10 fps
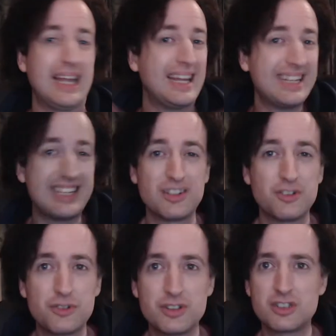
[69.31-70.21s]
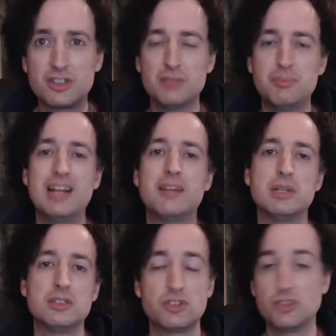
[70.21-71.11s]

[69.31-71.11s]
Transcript: any physical impediment,